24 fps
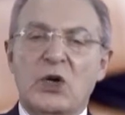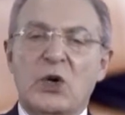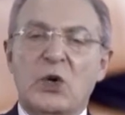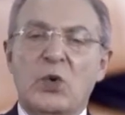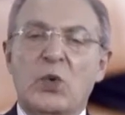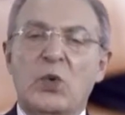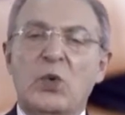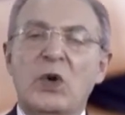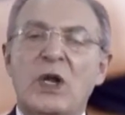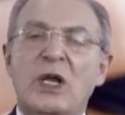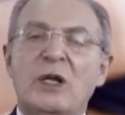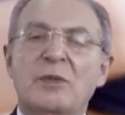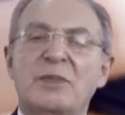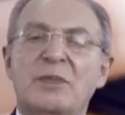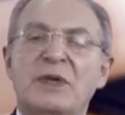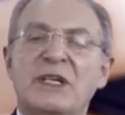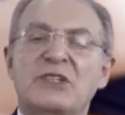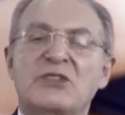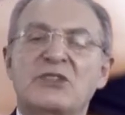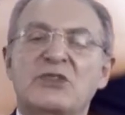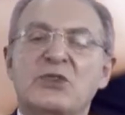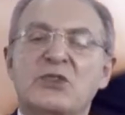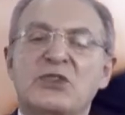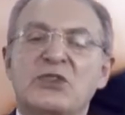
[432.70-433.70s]
will
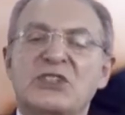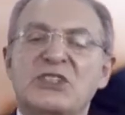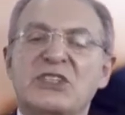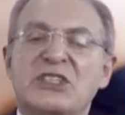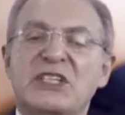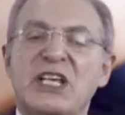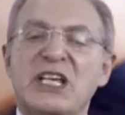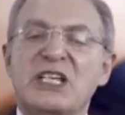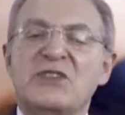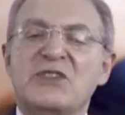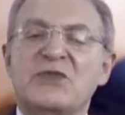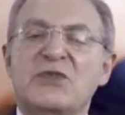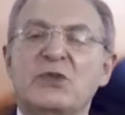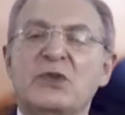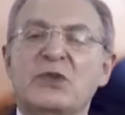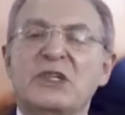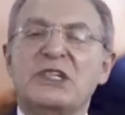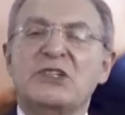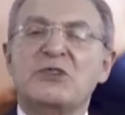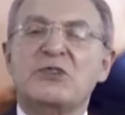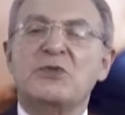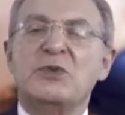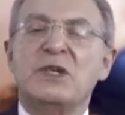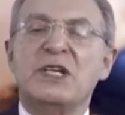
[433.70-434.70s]
be
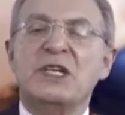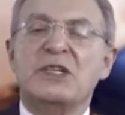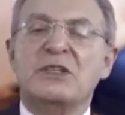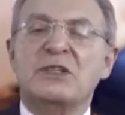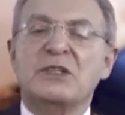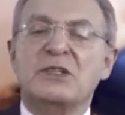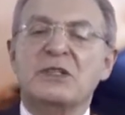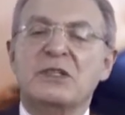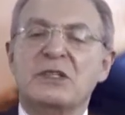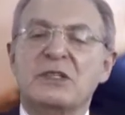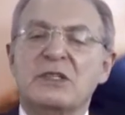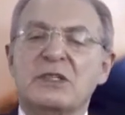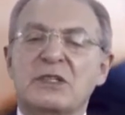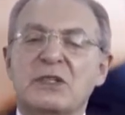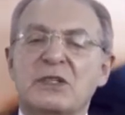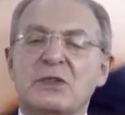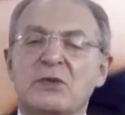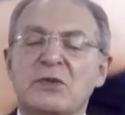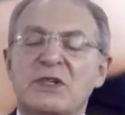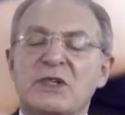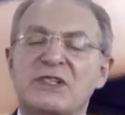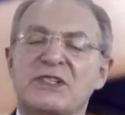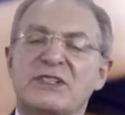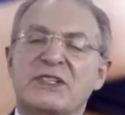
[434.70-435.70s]
successfully treated
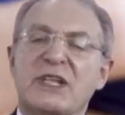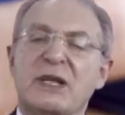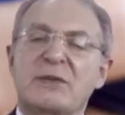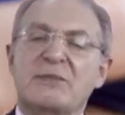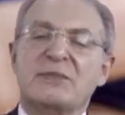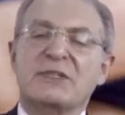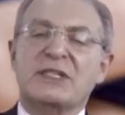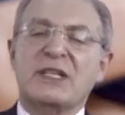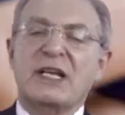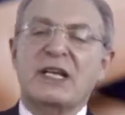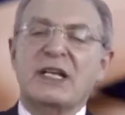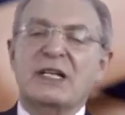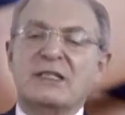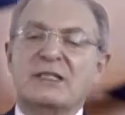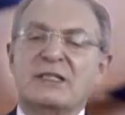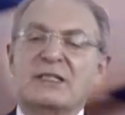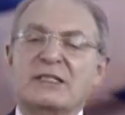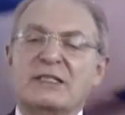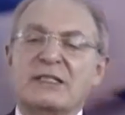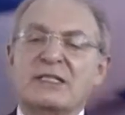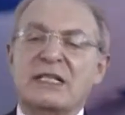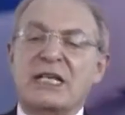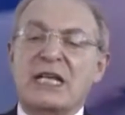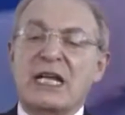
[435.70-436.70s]
with stem
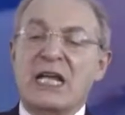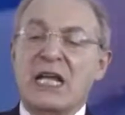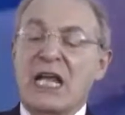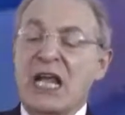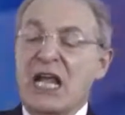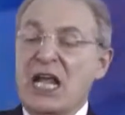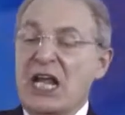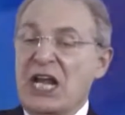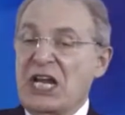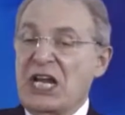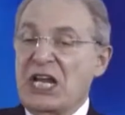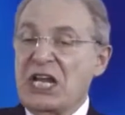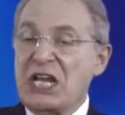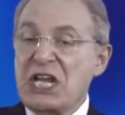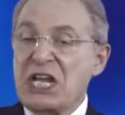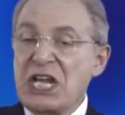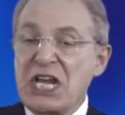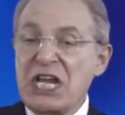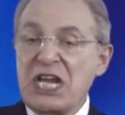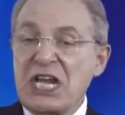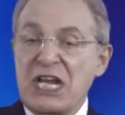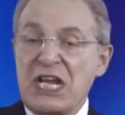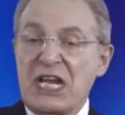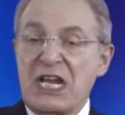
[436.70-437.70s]
cells.
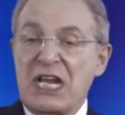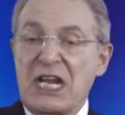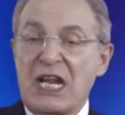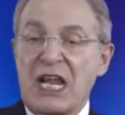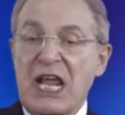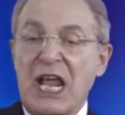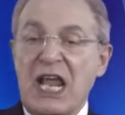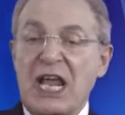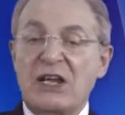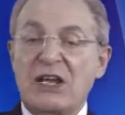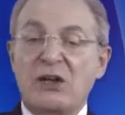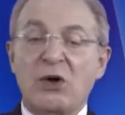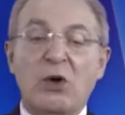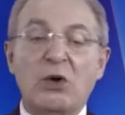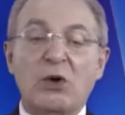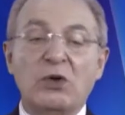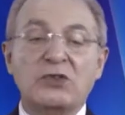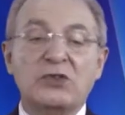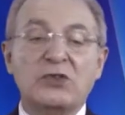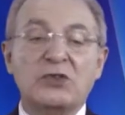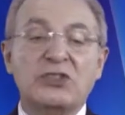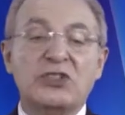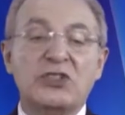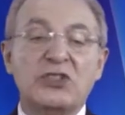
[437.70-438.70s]
Knee and
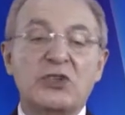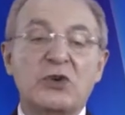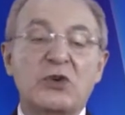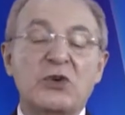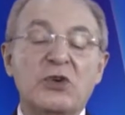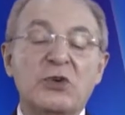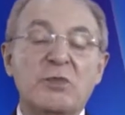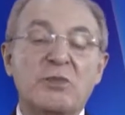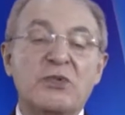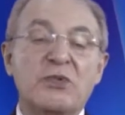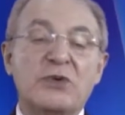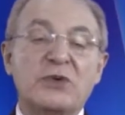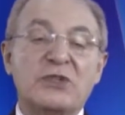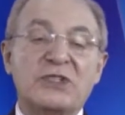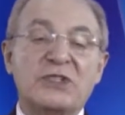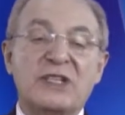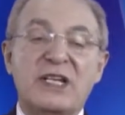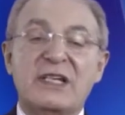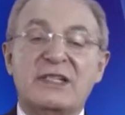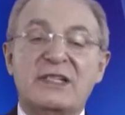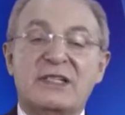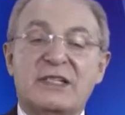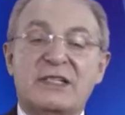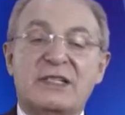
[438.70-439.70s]
other joint
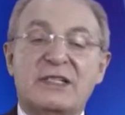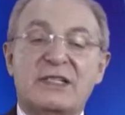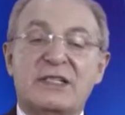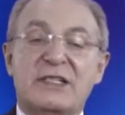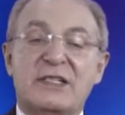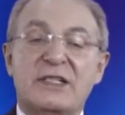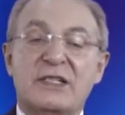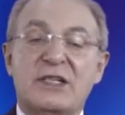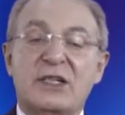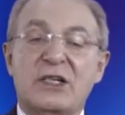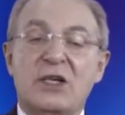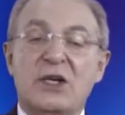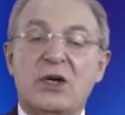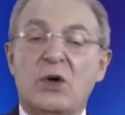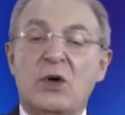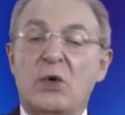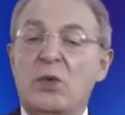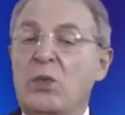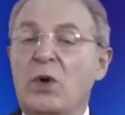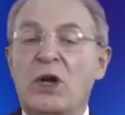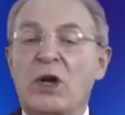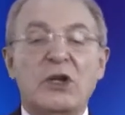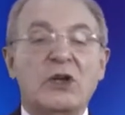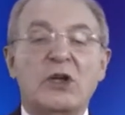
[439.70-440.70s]
prosthesis
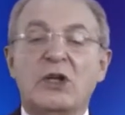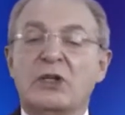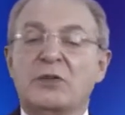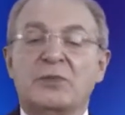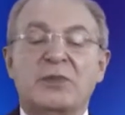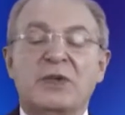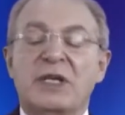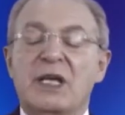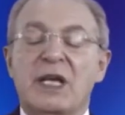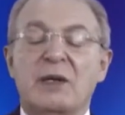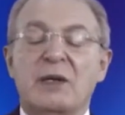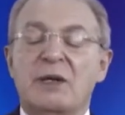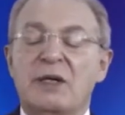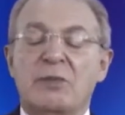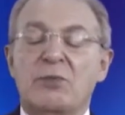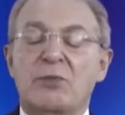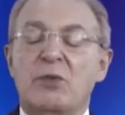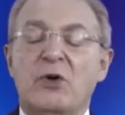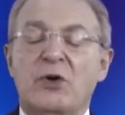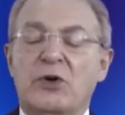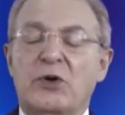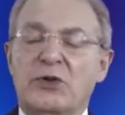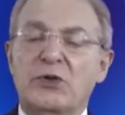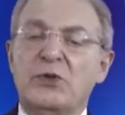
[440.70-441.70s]
will not be
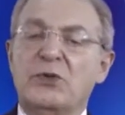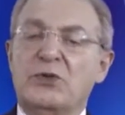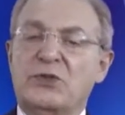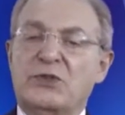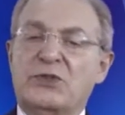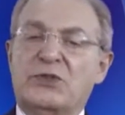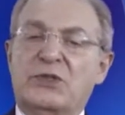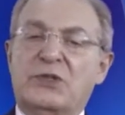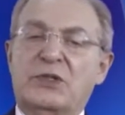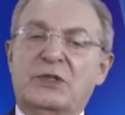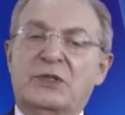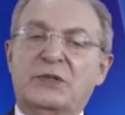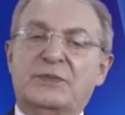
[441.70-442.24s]
anymore used.